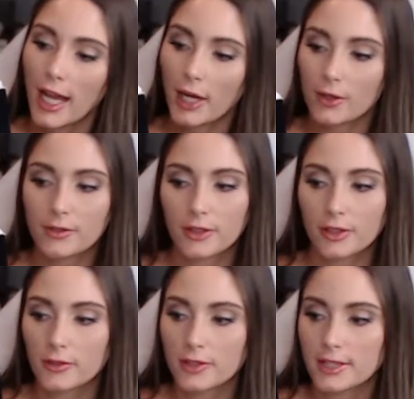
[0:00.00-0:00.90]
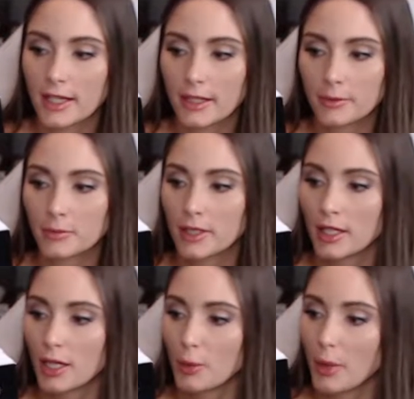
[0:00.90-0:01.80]
However, over time,
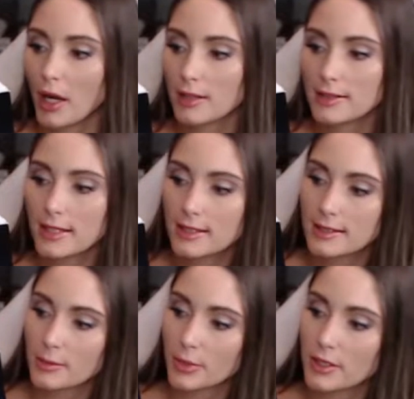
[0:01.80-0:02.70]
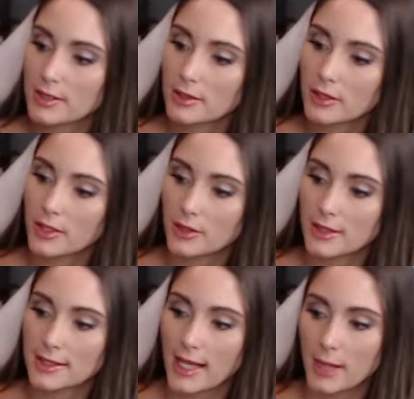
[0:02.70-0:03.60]
politics and personal
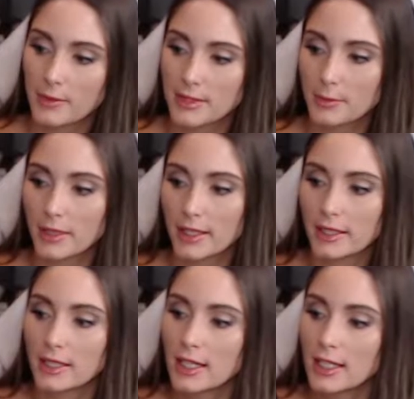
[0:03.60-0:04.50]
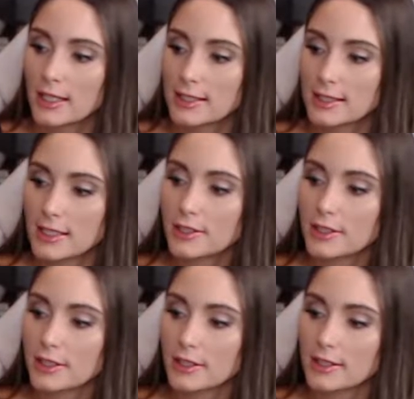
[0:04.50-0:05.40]
interests came into play, such,
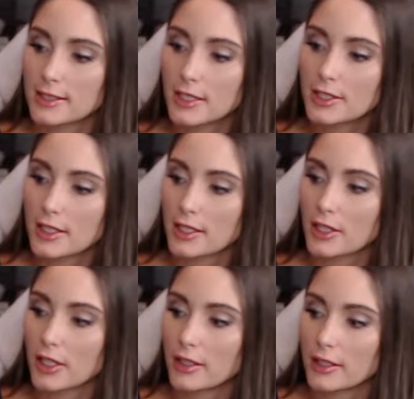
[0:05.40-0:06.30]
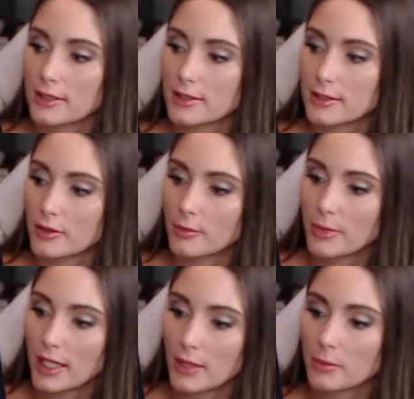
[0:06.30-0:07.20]
such that the guardian soon
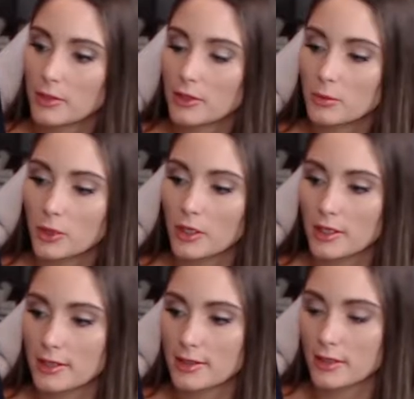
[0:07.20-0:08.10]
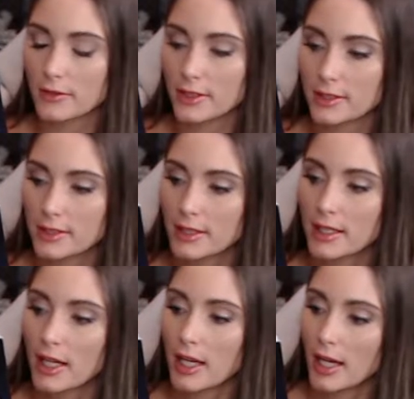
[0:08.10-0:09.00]
became little more than a servant,
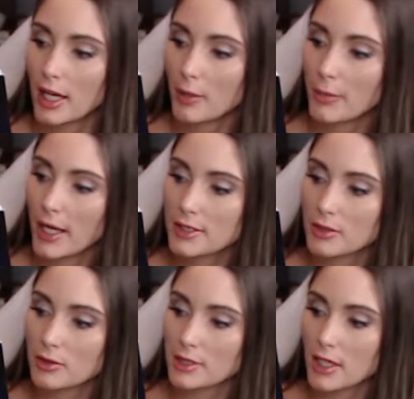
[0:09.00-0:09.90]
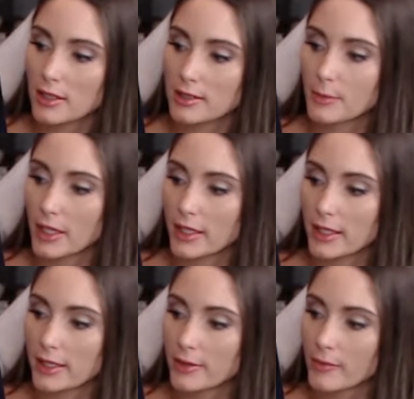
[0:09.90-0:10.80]
a magical dog's
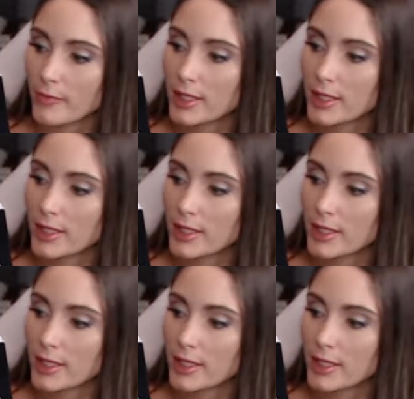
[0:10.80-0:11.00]
body.